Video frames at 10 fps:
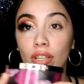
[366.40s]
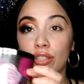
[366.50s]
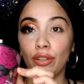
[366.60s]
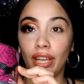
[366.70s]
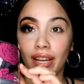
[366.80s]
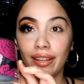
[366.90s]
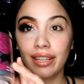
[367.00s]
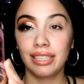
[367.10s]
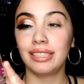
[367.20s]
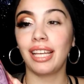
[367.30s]
So yeah,
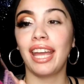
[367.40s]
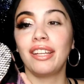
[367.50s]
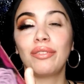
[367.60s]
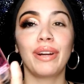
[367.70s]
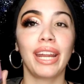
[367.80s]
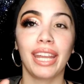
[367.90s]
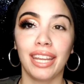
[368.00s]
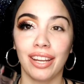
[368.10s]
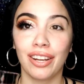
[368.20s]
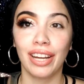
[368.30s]
it's a candle right
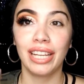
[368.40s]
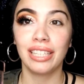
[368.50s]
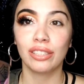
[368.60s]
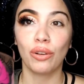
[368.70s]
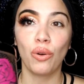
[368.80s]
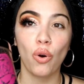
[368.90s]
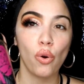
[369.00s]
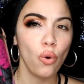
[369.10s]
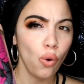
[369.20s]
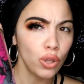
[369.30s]
here, and it's
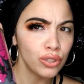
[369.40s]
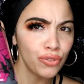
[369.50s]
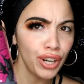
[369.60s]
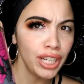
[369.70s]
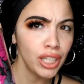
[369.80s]
called Ghoul Spring.